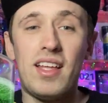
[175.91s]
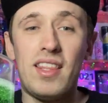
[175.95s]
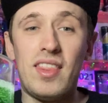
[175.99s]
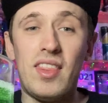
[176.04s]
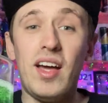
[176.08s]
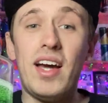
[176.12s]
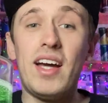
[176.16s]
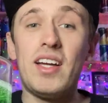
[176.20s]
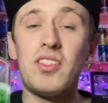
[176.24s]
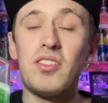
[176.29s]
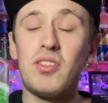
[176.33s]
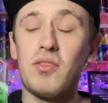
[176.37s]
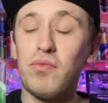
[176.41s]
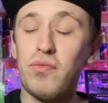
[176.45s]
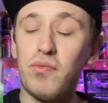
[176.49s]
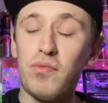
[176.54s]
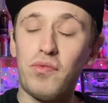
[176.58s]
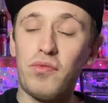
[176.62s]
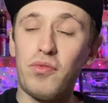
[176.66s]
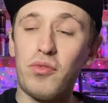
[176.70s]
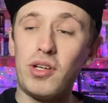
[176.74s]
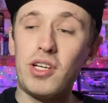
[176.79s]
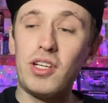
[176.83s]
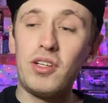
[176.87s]
That is a
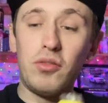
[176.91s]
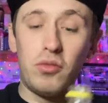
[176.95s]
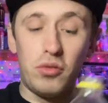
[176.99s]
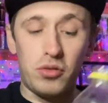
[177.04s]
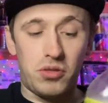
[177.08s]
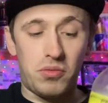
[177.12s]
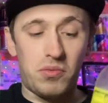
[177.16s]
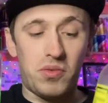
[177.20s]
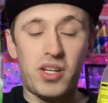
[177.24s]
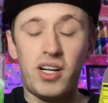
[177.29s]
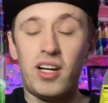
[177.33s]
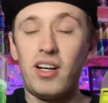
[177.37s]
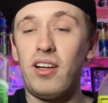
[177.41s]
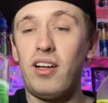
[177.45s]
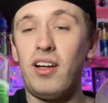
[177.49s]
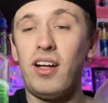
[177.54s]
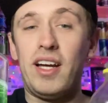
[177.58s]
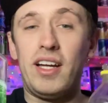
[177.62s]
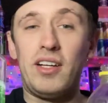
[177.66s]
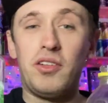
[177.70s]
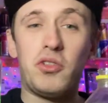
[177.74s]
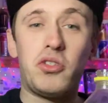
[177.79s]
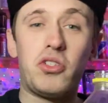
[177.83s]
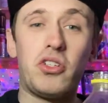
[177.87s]
frigging awesome colour,
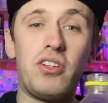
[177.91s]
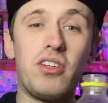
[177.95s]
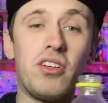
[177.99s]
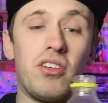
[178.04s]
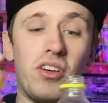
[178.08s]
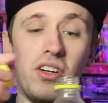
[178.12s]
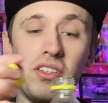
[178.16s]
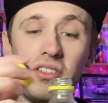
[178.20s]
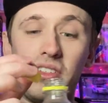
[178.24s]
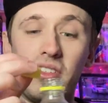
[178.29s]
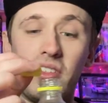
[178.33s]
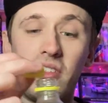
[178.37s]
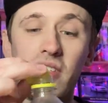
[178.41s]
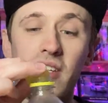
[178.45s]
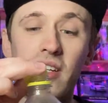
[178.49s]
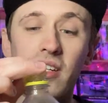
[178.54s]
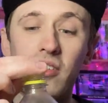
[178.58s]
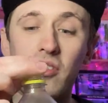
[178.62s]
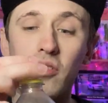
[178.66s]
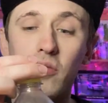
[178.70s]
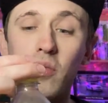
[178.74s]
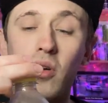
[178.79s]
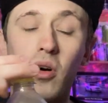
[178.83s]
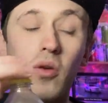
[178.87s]
and I'll show you guys in a
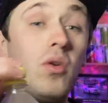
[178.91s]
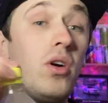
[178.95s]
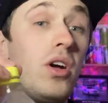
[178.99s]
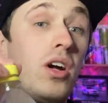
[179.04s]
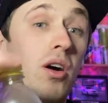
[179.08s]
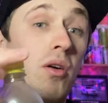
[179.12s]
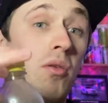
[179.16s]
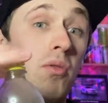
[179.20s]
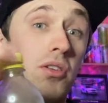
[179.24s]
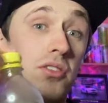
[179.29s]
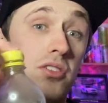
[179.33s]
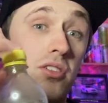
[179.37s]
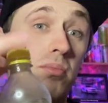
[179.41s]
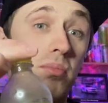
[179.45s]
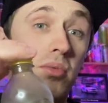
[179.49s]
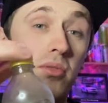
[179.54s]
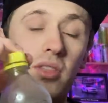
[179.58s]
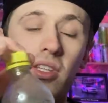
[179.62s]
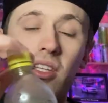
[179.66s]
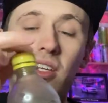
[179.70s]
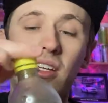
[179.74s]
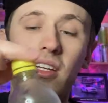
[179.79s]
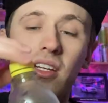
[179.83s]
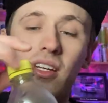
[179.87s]
second as well, once I
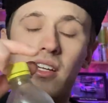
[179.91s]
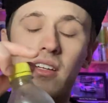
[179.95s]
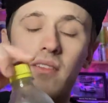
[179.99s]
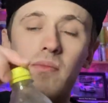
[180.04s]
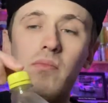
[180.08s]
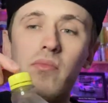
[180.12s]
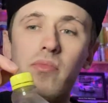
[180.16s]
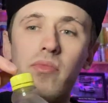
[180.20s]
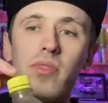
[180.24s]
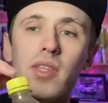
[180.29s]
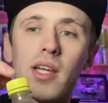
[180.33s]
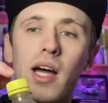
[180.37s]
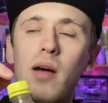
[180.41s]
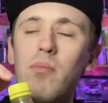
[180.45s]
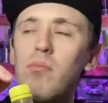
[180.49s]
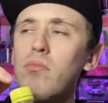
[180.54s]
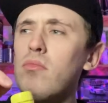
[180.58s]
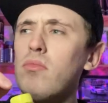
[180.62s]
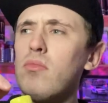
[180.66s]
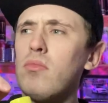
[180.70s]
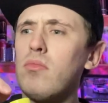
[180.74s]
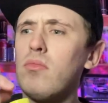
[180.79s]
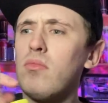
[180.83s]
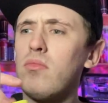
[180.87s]
put the... Uh...
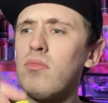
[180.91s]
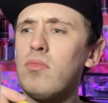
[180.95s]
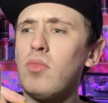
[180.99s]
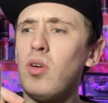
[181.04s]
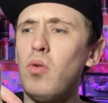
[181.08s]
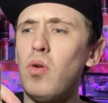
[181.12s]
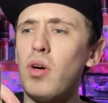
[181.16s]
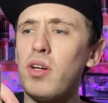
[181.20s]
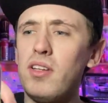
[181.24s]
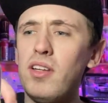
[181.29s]
Oh,